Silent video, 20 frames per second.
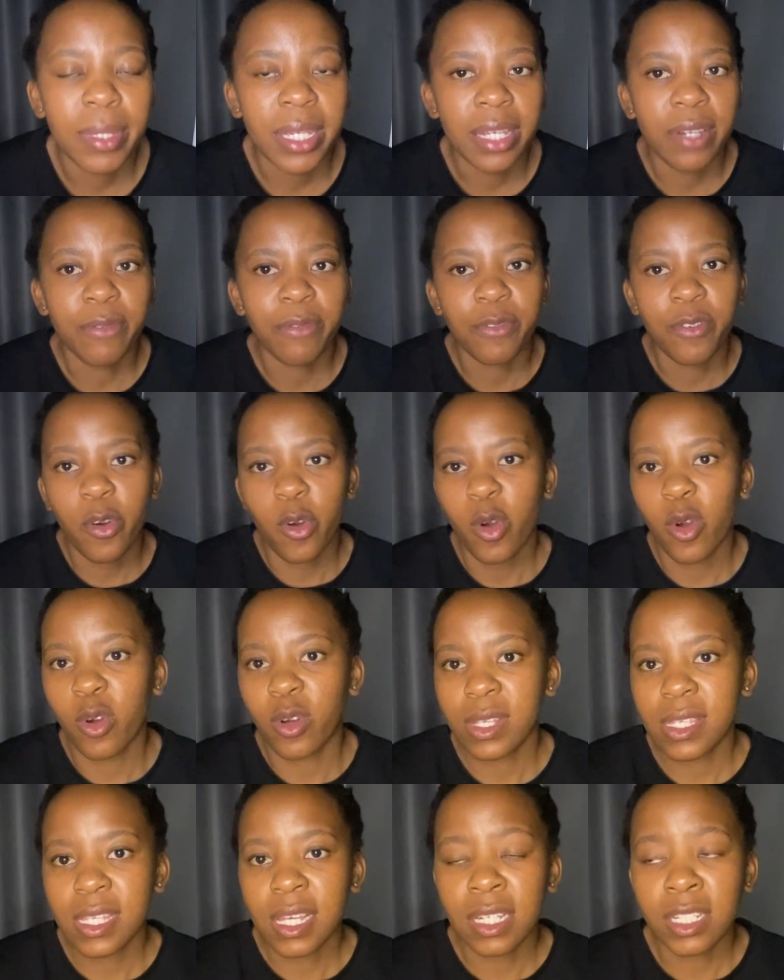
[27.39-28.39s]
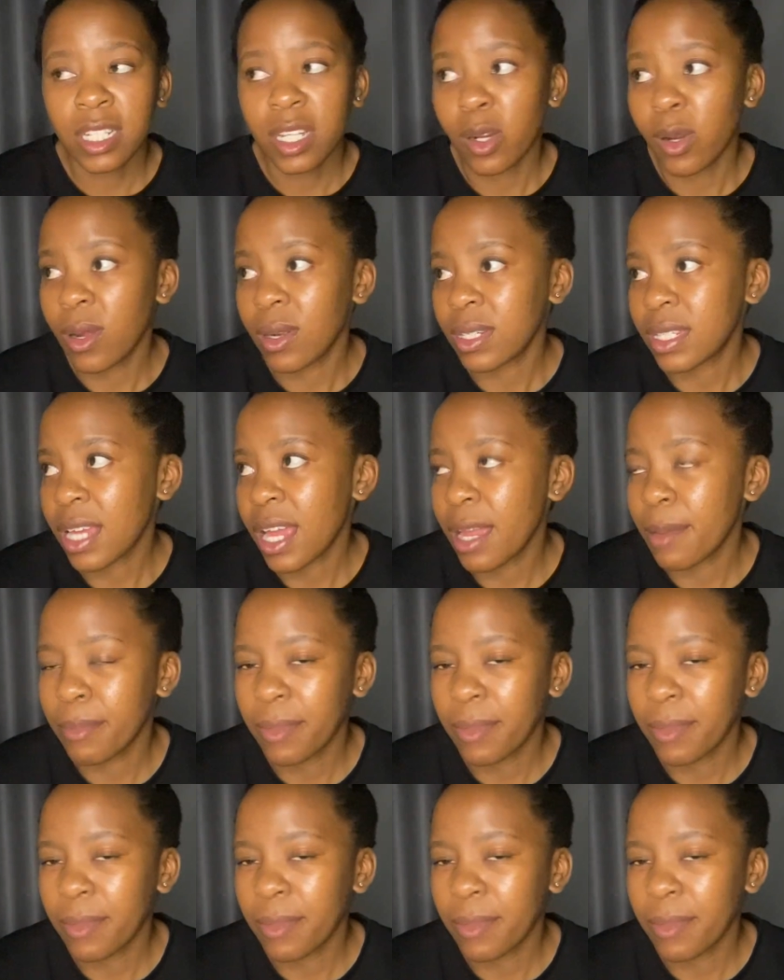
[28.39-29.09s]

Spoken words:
in for such a long time,